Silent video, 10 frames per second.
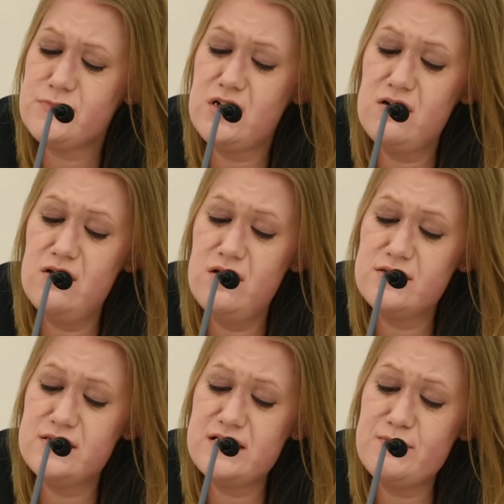and her
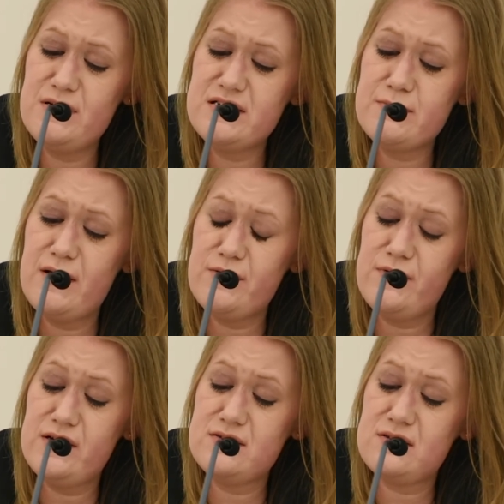disability
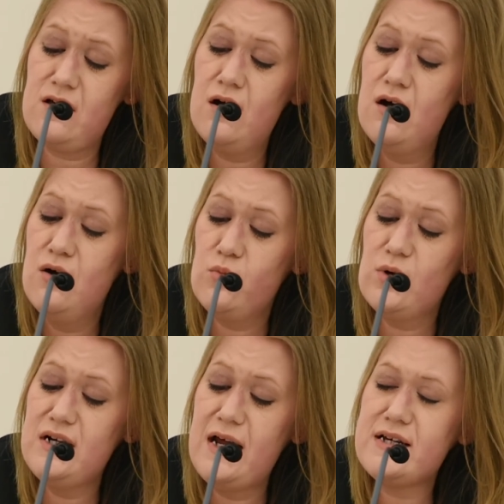benefits
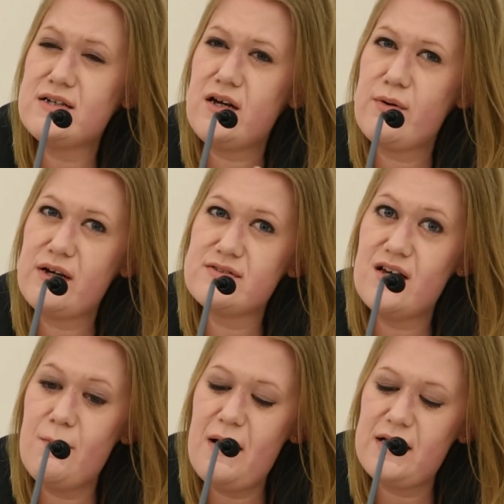were late going
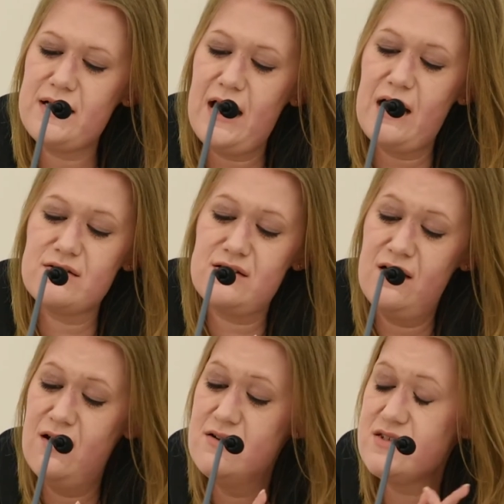into her bank account,
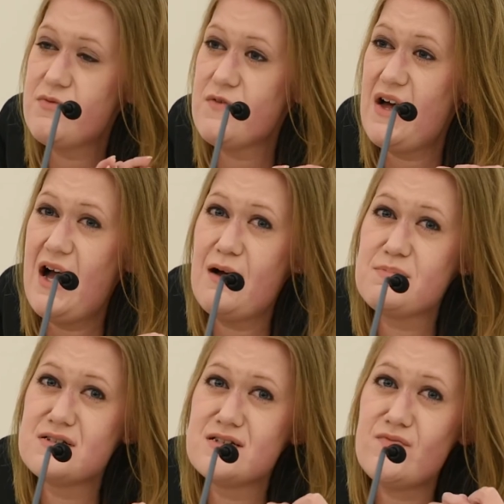something that
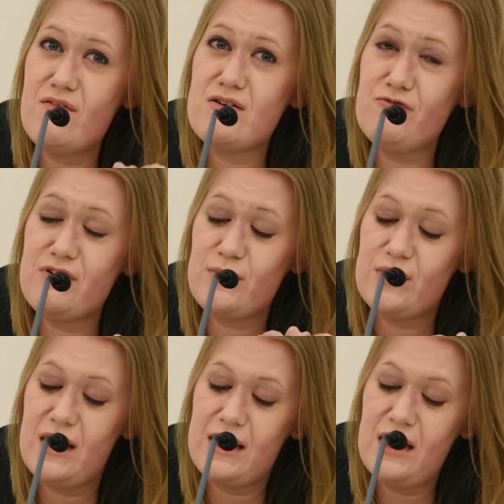happens very
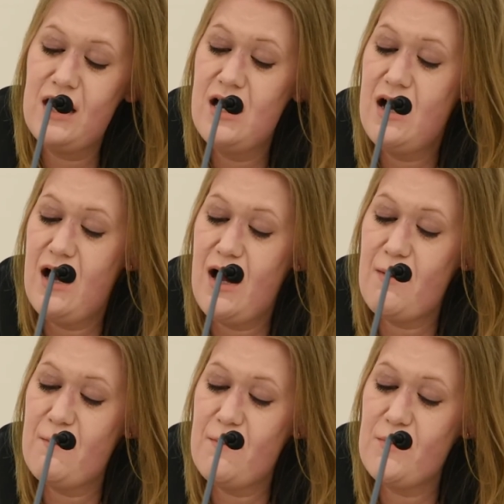frequently
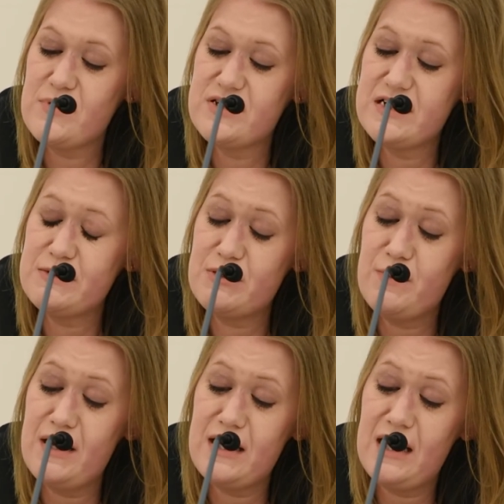with the
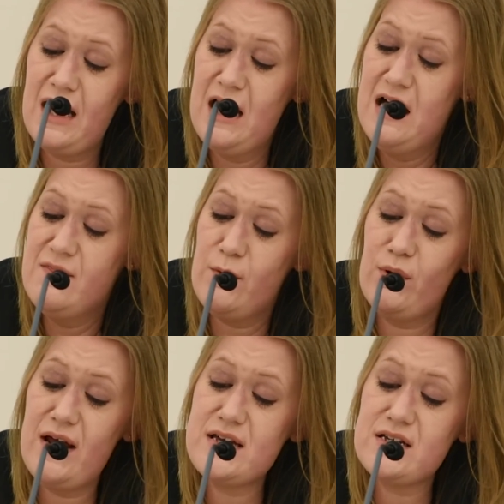DWP. They
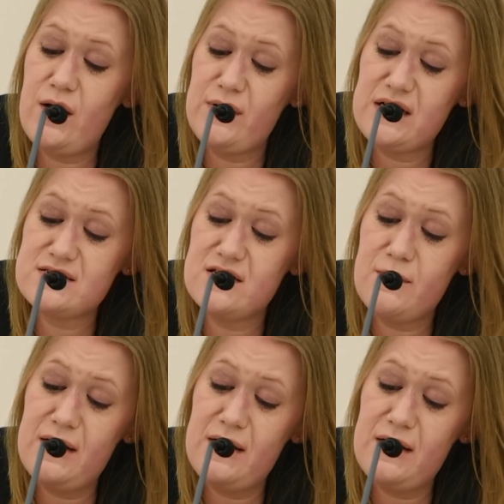were late going into her